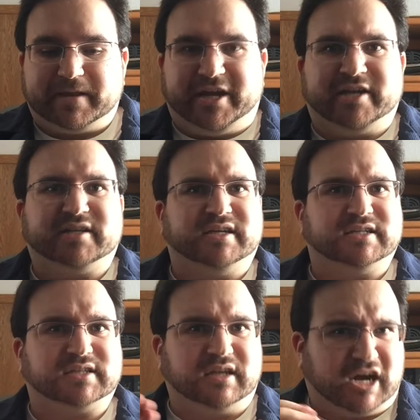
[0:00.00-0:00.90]
It
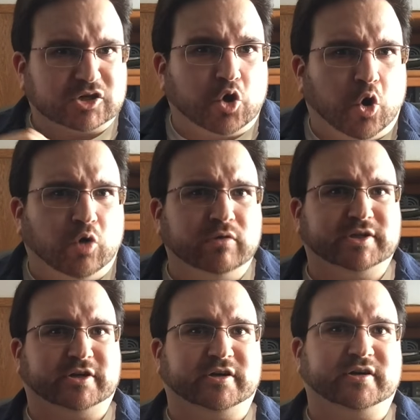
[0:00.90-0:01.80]
is a lot
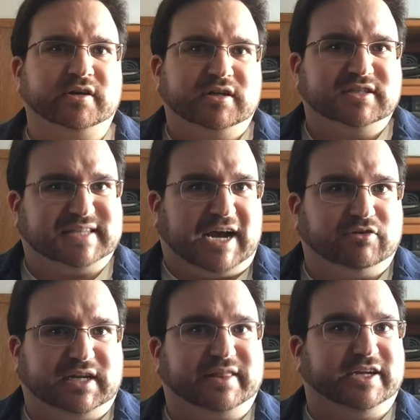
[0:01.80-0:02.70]
colder
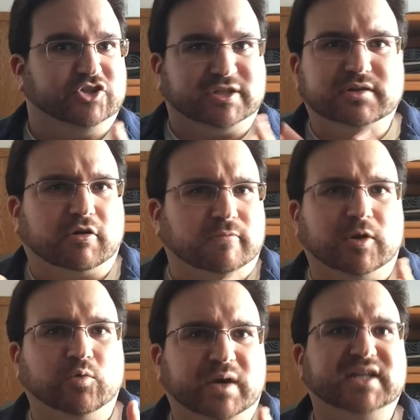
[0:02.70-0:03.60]
sounding than just
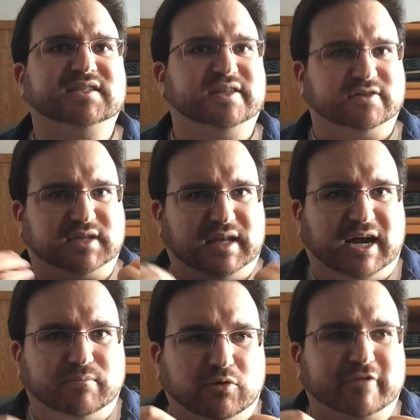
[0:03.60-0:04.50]
normal winds. There's a
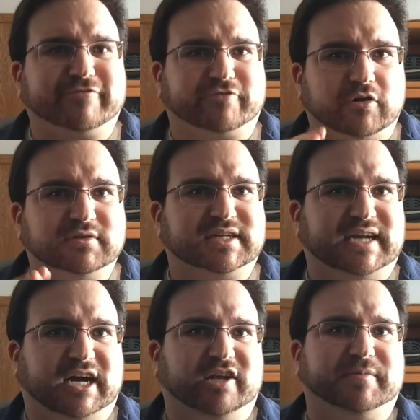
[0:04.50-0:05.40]
lot more frozen
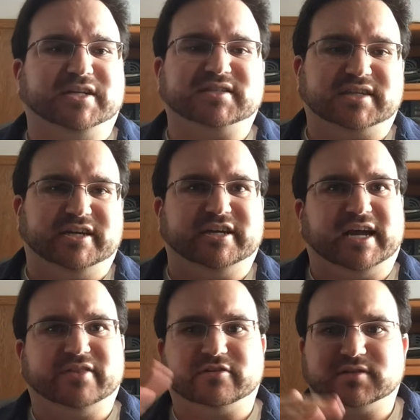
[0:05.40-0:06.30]
elements in it,
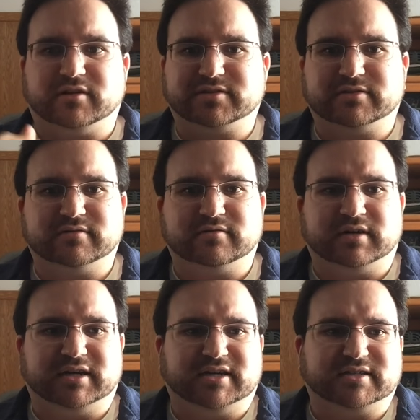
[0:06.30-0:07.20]
and there's
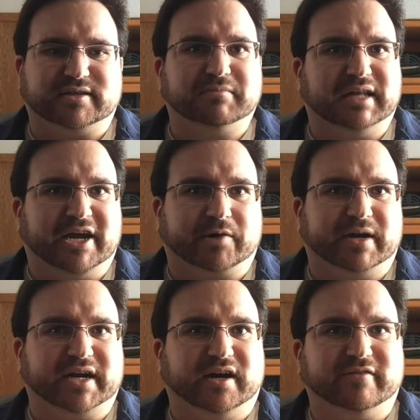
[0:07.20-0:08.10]
also some
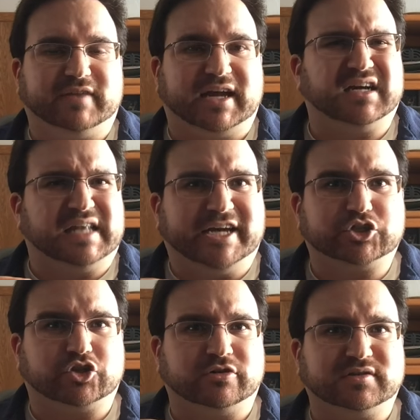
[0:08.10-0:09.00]
layering of like
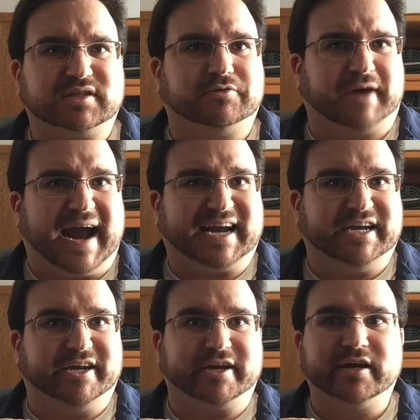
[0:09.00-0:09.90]
glaciers
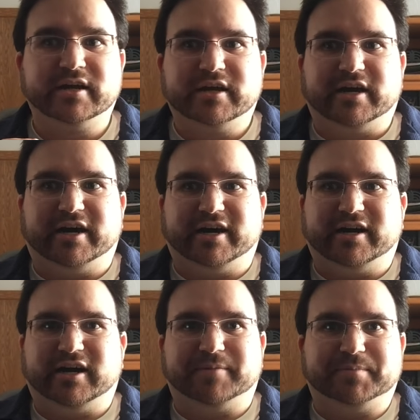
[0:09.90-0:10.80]
cracking
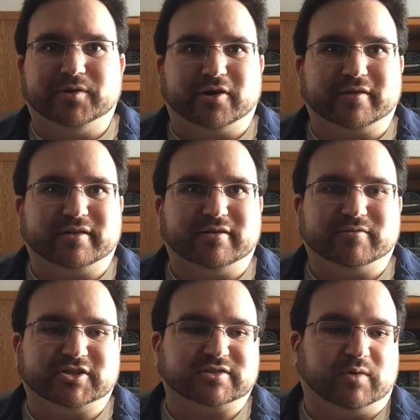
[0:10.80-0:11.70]
up north,
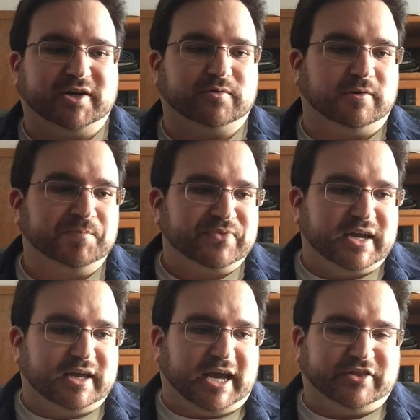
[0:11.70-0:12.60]
which is quite cool.
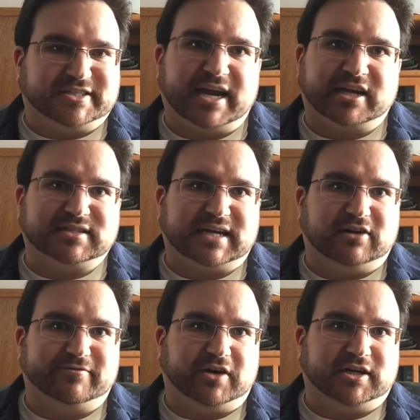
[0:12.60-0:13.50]
And the second
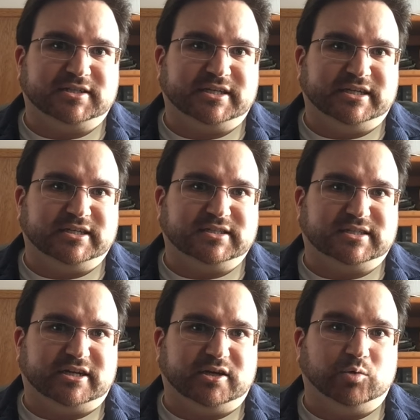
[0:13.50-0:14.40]
sound font is
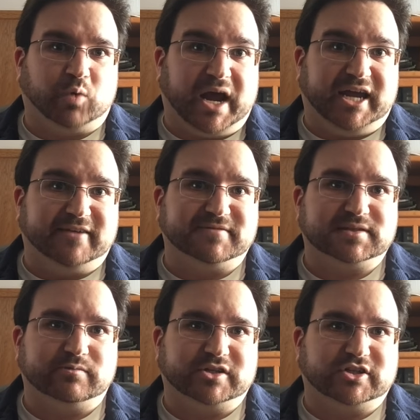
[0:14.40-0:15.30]

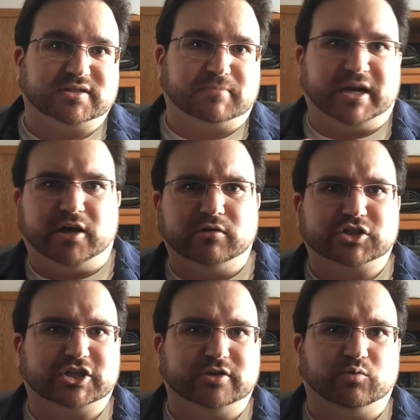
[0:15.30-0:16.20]
Waves, which is my
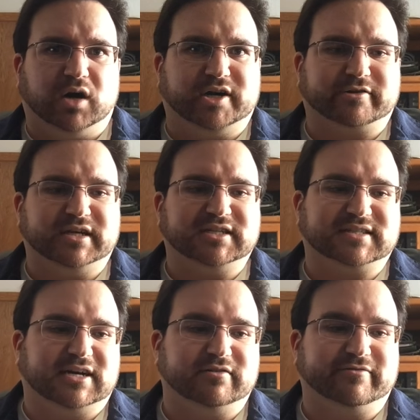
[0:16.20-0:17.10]
ocean watery
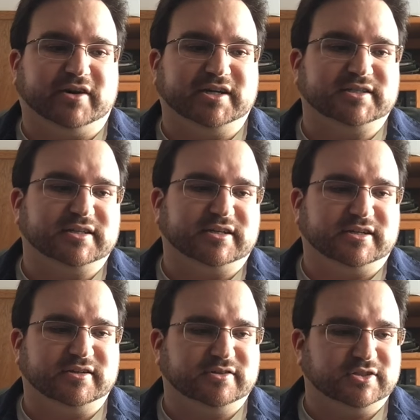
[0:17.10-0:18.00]
sound font.
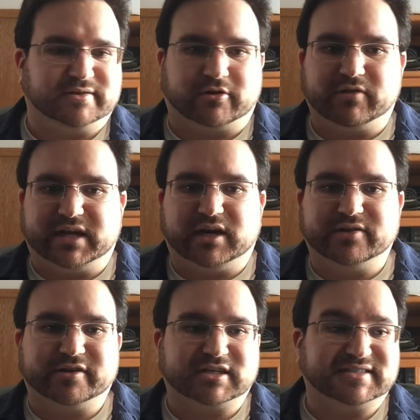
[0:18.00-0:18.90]
Just throw that on
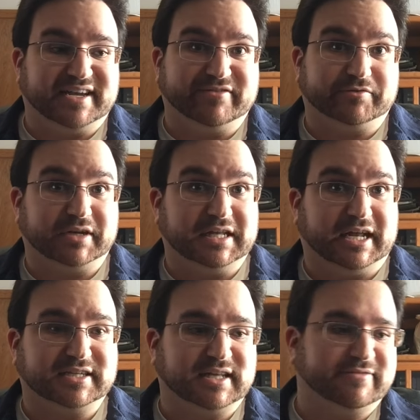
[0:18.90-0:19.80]
there because David really
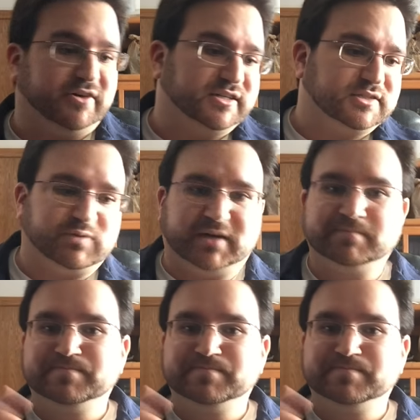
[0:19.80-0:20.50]
likes that font as well.